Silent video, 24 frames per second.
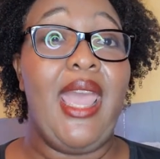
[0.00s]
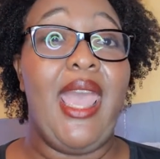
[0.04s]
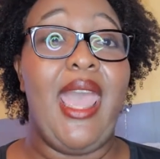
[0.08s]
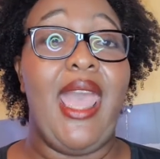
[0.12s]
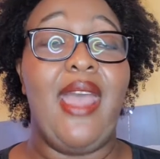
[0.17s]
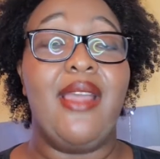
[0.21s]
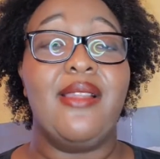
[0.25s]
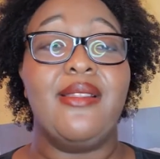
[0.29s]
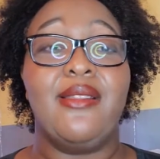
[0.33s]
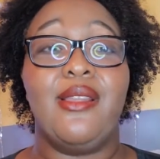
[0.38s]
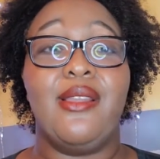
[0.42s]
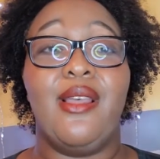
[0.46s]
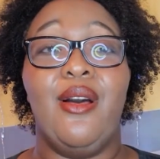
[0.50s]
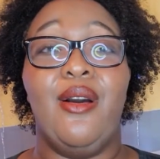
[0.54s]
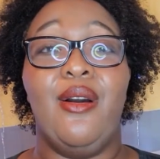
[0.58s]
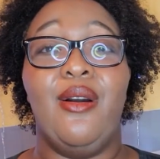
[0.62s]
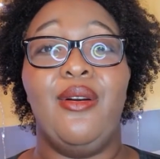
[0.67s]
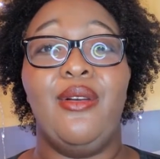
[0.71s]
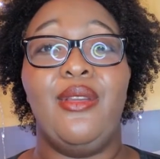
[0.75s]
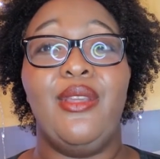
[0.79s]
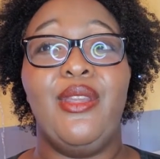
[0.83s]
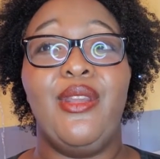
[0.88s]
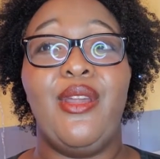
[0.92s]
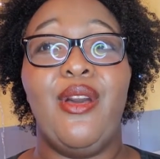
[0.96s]
And
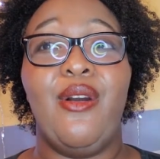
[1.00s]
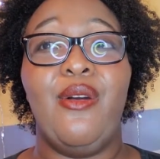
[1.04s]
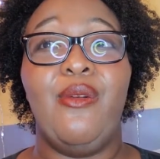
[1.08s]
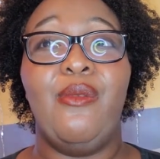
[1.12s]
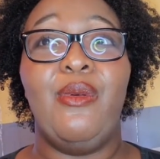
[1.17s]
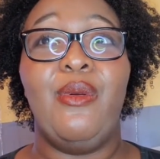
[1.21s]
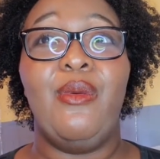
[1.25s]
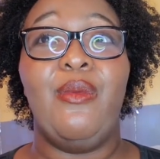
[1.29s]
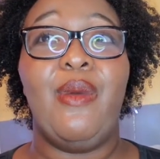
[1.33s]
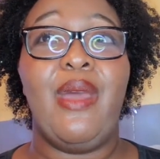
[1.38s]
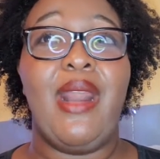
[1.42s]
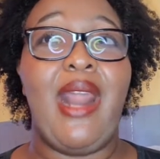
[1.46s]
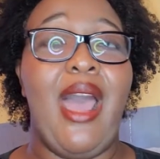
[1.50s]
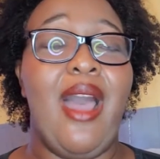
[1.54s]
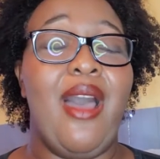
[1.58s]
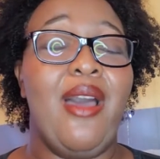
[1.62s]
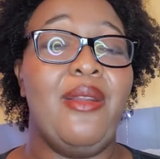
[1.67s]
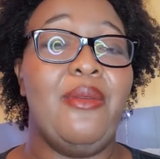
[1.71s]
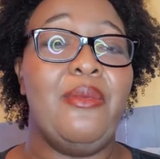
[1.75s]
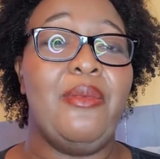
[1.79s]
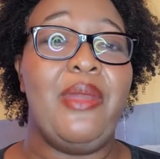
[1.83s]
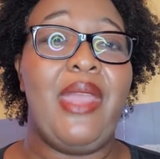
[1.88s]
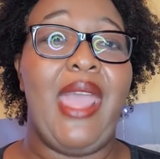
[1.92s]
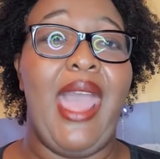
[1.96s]
so, you know, we went out
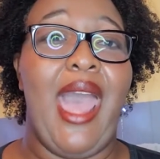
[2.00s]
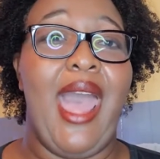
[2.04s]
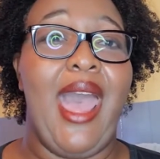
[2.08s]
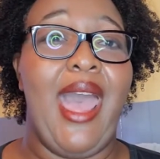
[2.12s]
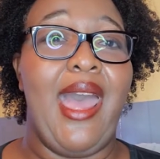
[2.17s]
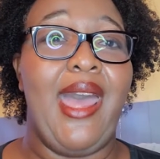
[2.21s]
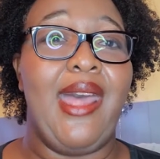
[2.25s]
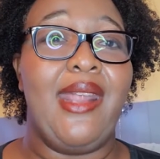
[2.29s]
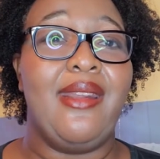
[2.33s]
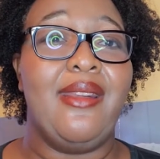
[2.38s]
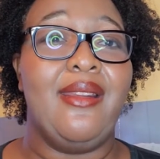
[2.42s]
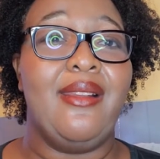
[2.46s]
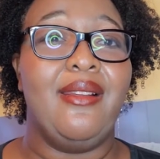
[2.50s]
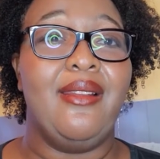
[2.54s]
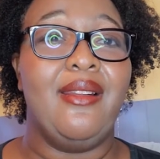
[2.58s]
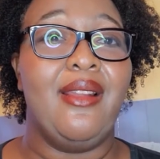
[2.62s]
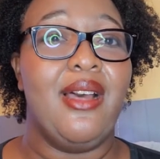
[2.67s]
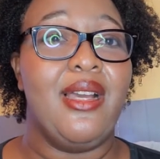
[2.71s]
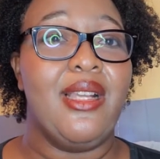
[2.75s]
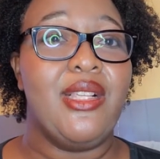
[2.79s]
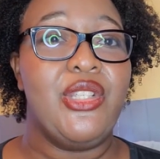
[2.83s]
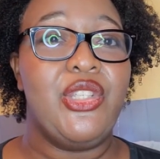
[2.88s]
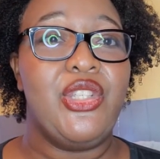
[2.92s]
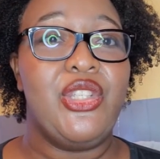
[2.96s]
and we had
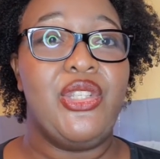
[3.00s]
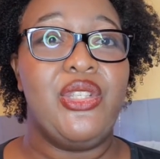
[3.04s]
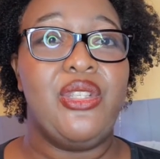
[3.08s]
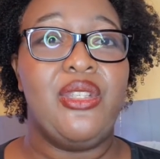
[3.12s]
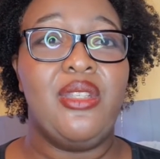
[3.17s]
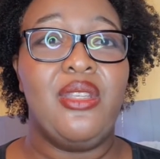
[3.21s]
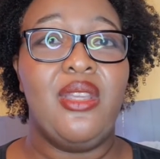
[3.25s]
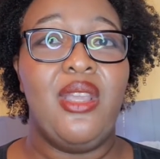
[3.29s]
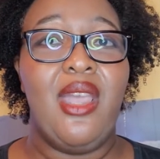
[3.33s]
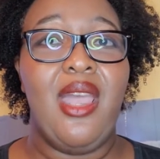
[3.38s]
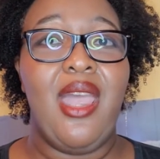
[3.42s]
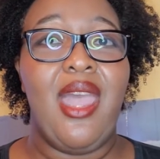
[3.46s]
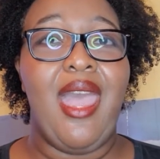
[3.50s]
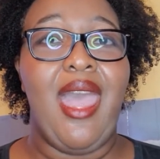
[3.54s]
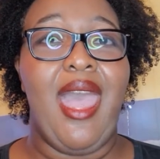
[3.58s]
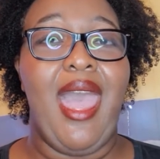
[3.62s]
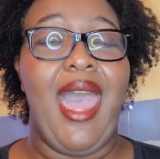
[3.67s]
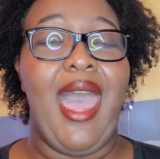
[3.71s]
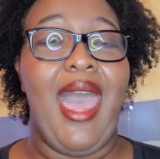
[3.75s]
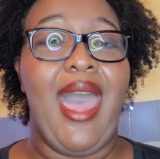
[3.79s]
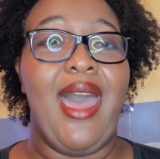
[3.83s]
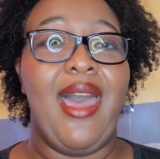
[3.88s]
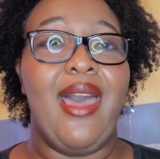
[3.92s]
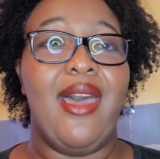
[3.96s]
lunch
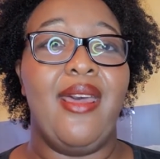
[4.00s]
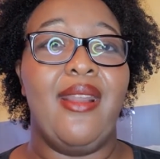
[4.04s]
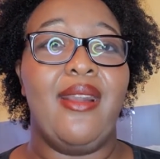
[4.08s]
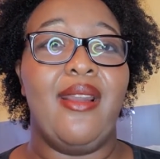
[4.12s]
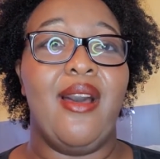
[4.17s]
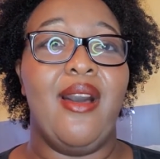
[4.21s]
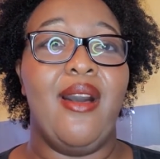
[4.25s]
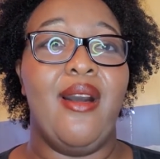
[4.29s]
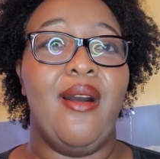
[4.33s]
at